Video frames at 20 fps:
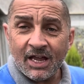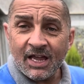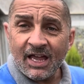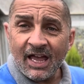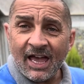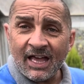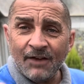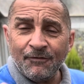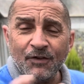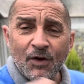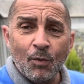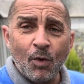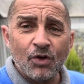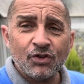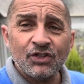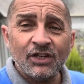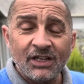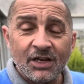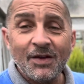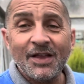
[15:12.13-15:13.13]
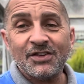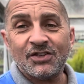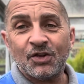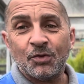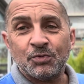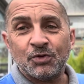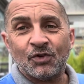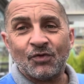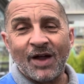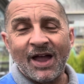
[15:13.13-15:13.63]
And if you're watching and you aren't
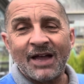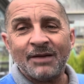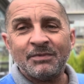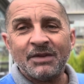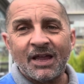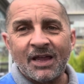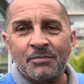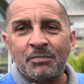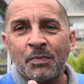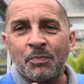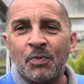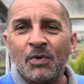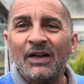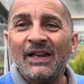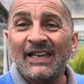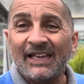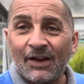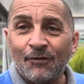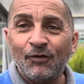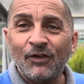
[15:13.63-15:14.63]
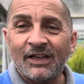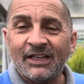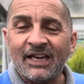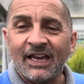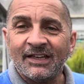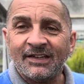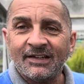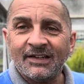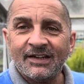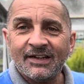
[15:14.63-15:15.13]
subscribed, it'd be brilliant if you
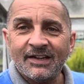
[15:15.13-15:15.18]
did.